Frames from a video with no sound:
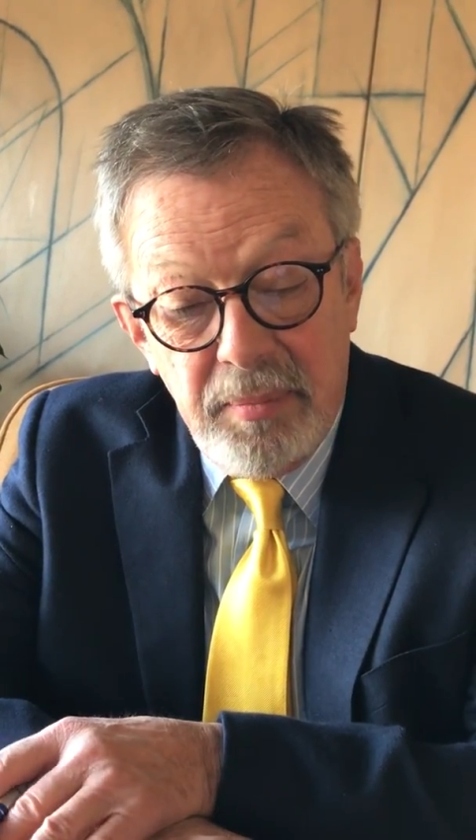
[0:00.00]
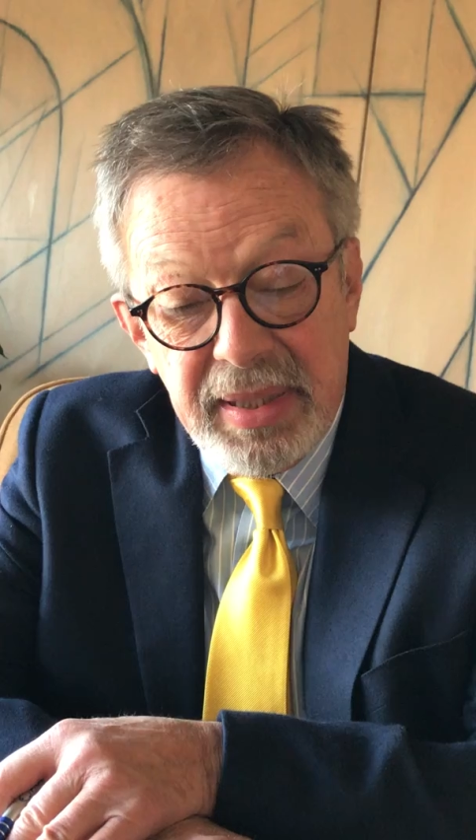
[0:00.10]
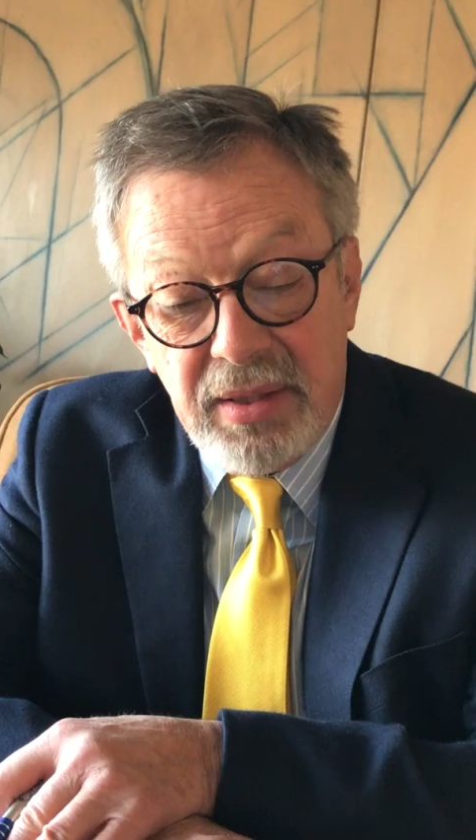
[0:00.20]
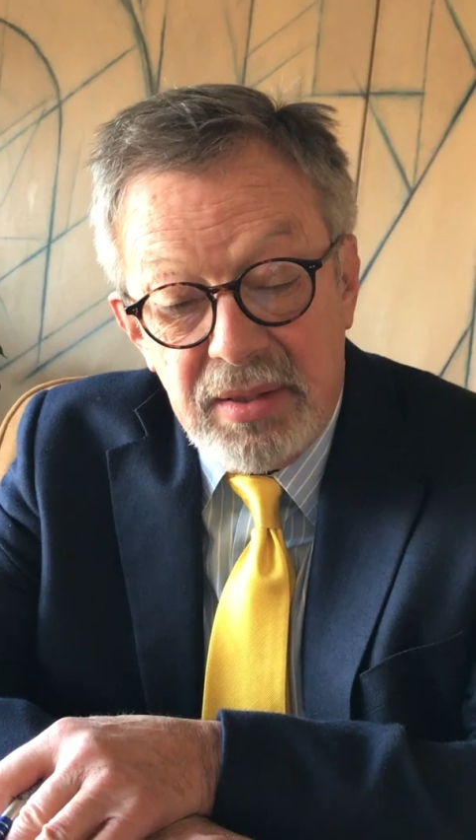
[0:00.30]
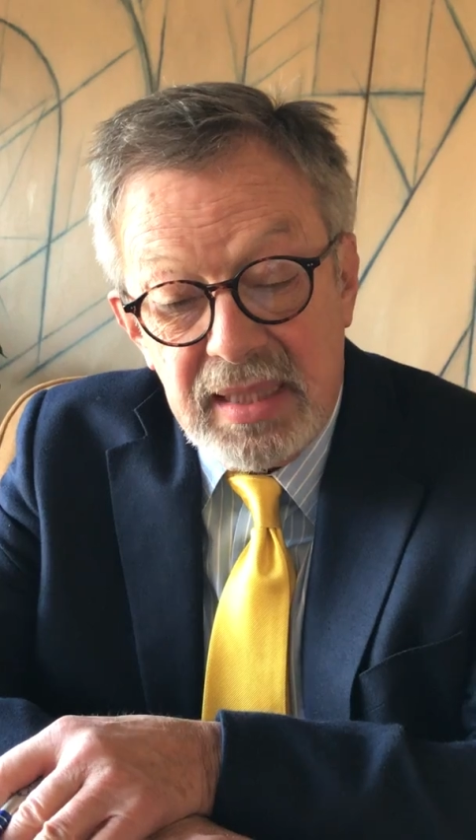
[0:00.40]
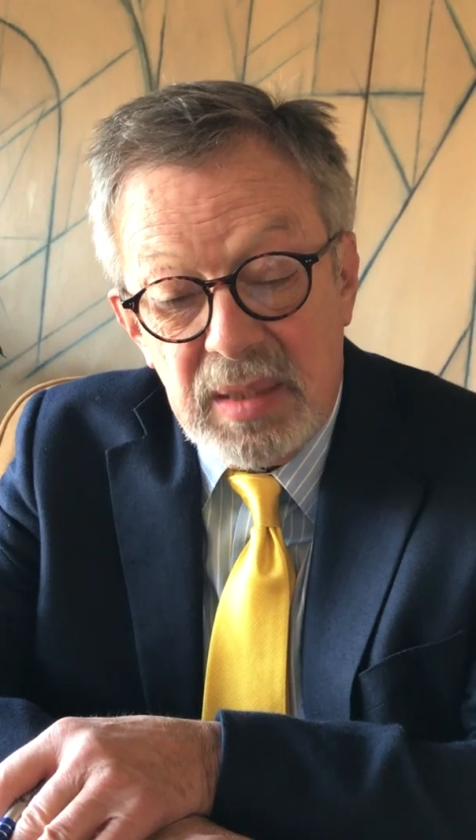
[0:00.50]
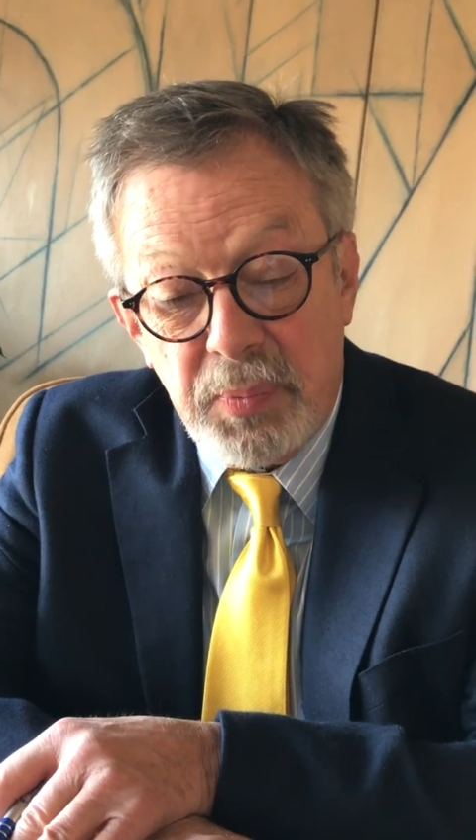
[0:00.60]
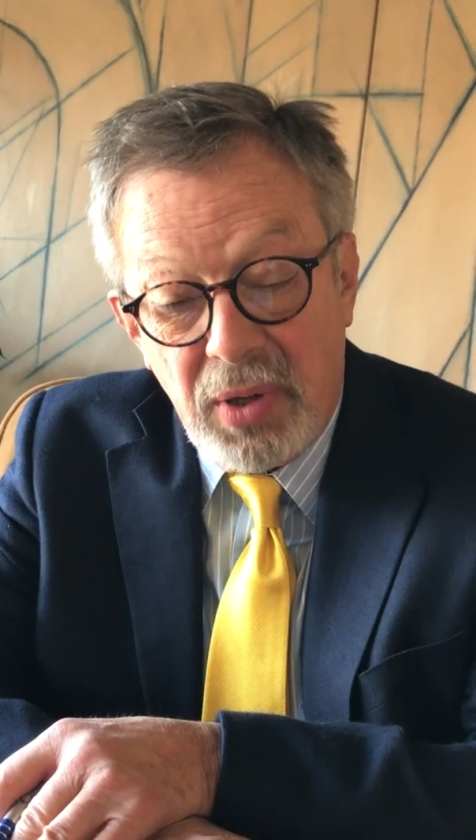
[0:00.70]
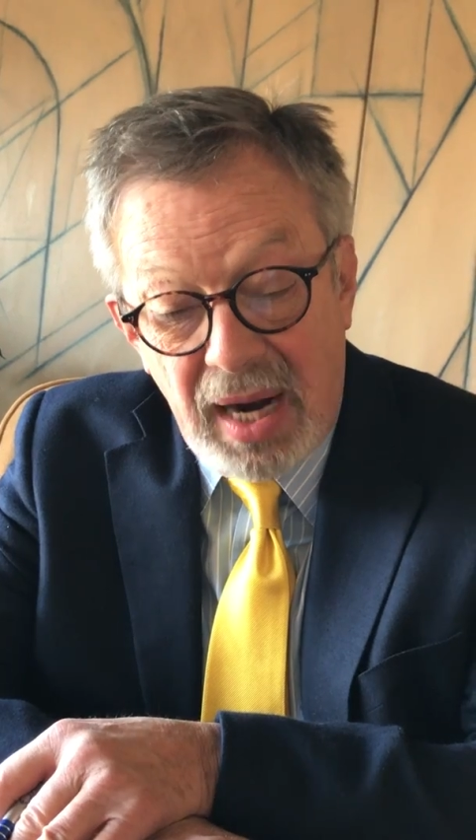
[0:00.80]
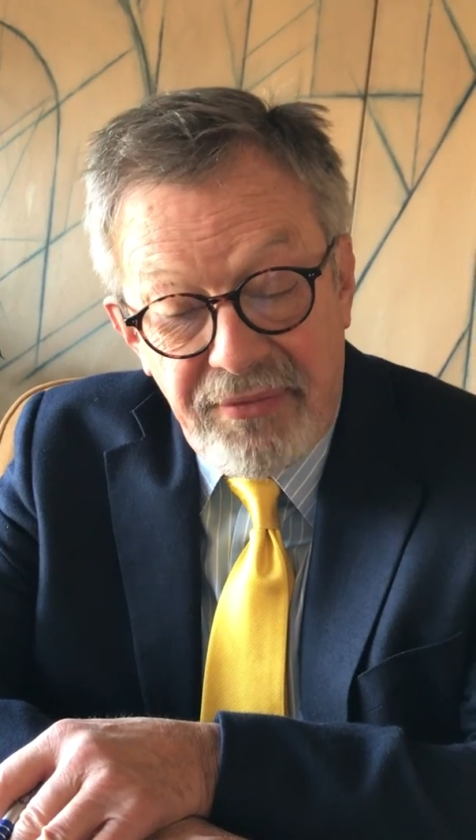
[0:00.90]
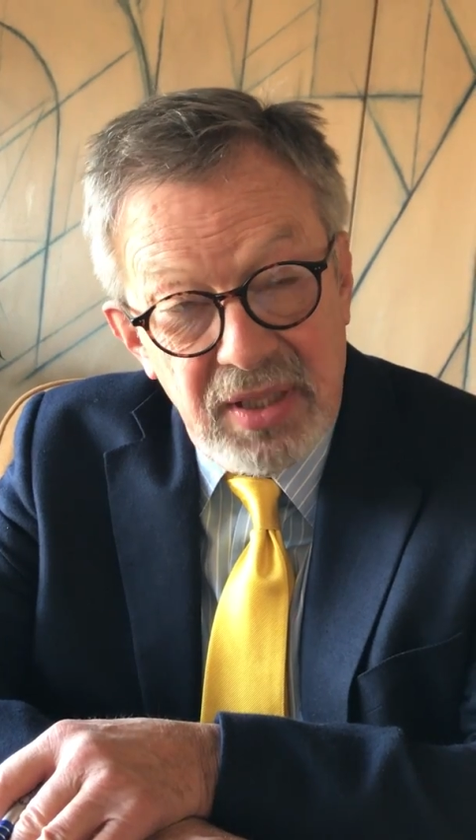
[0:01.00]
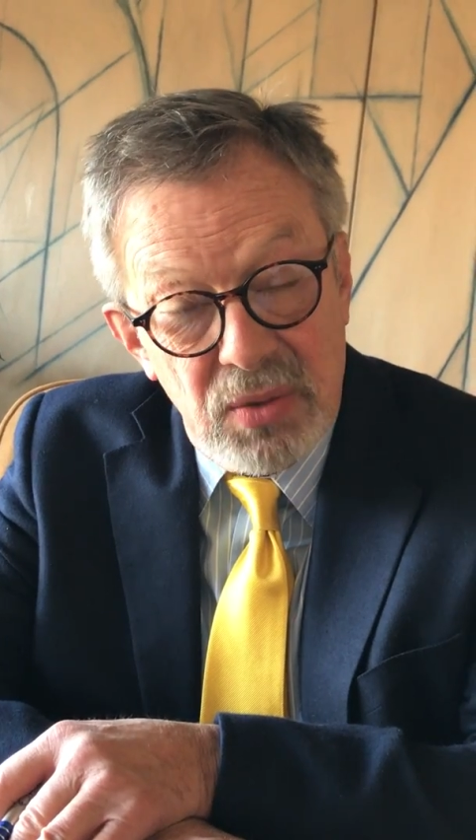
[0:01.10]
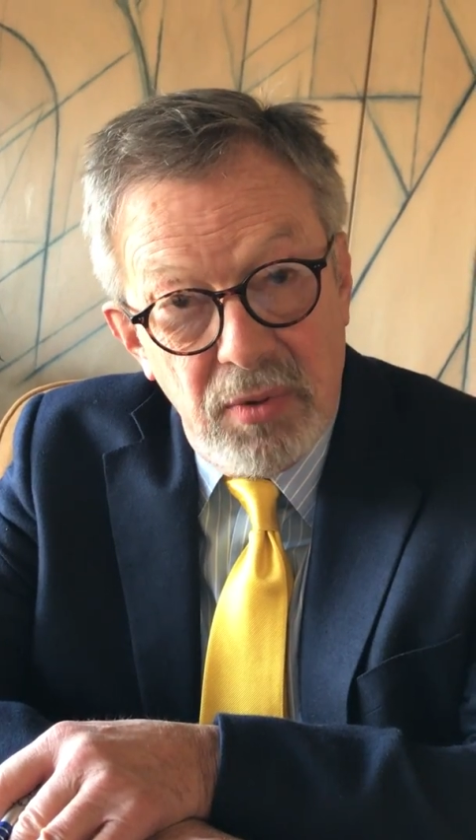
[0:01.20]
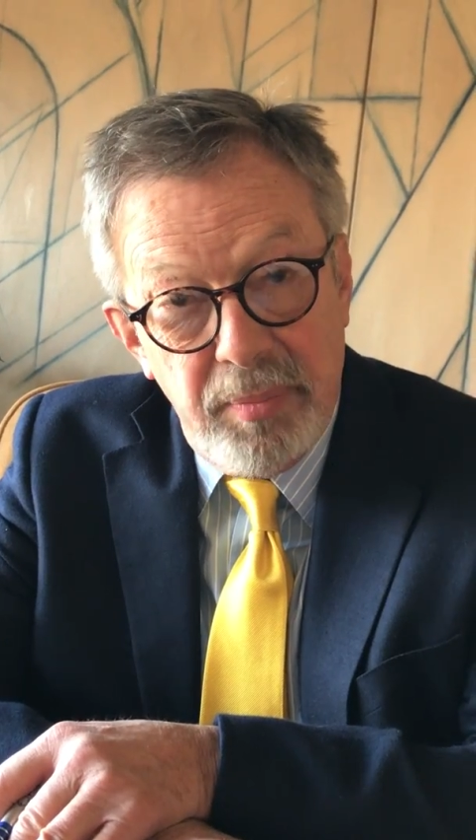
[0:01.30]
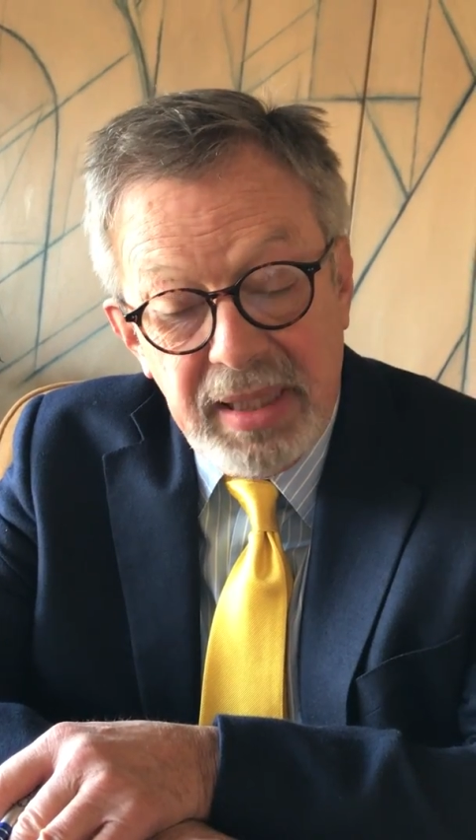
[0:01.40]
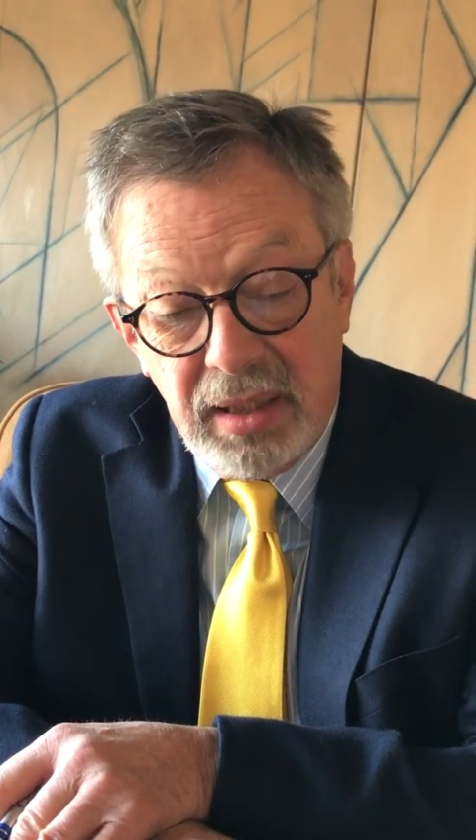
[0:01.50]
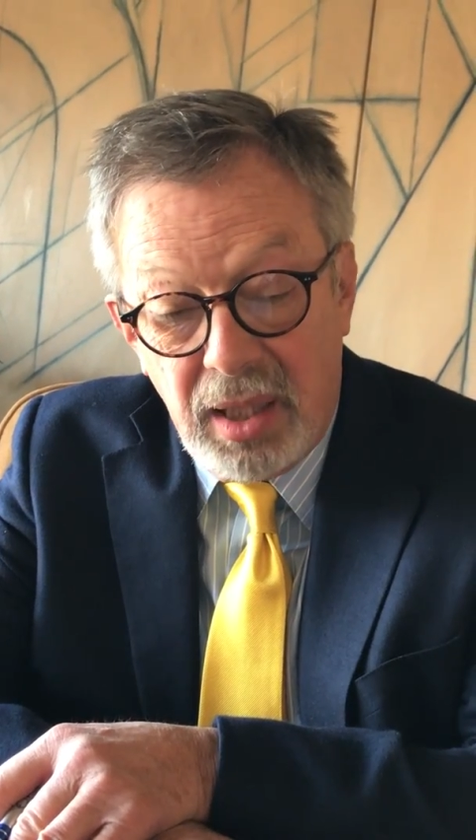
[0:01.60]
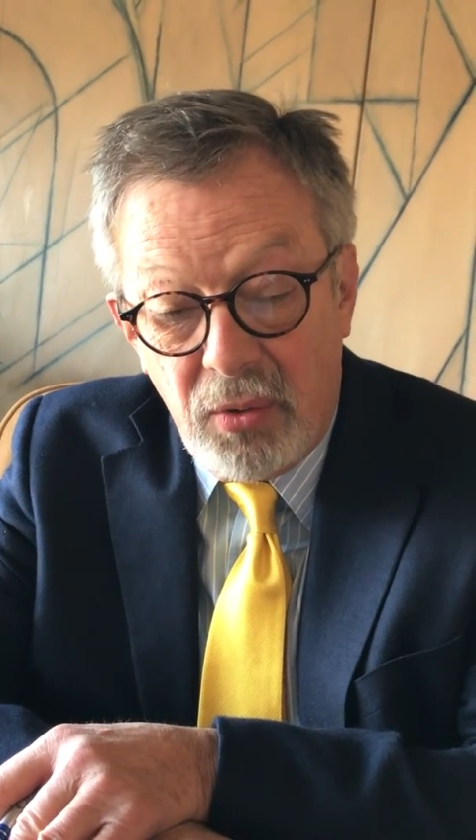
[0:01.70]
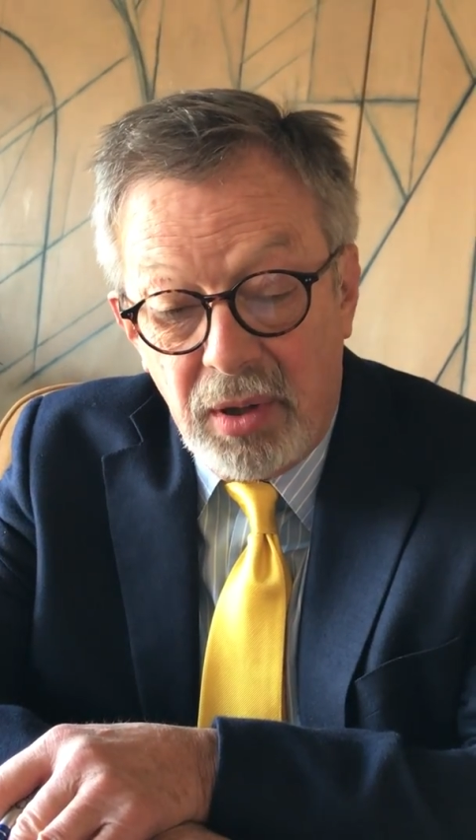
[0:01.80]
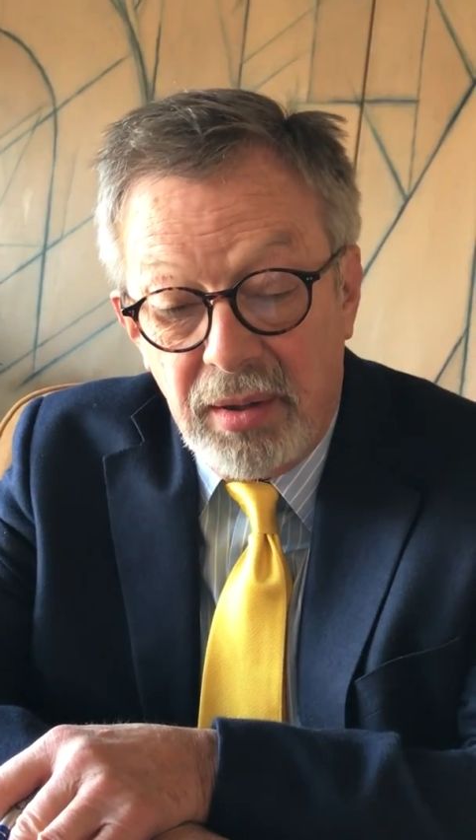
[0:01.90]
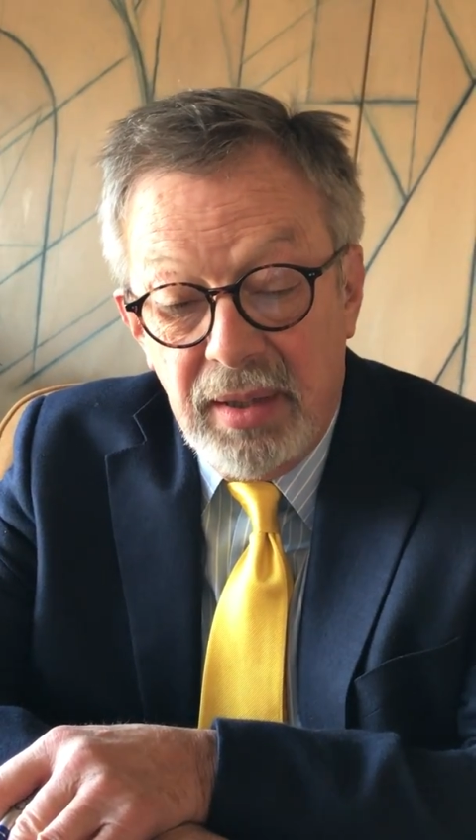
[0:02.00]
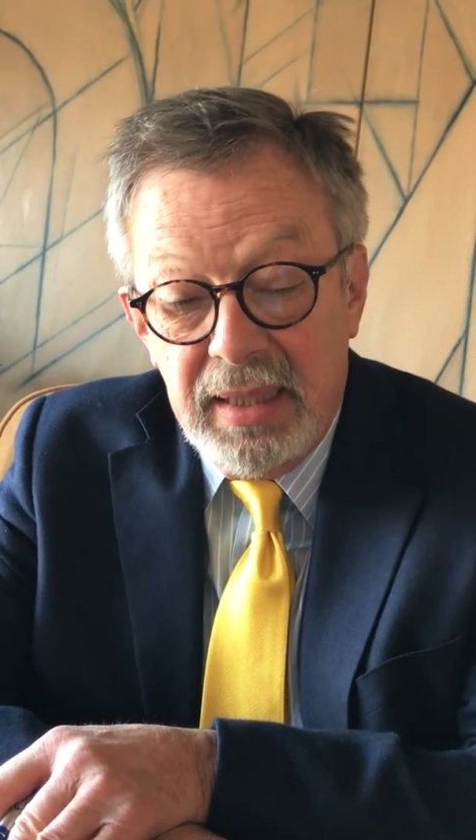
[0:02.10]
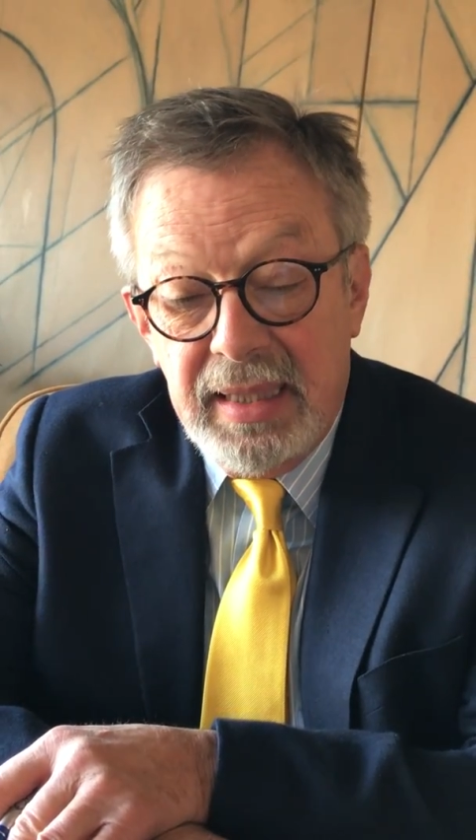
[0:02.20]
because its profits will be lower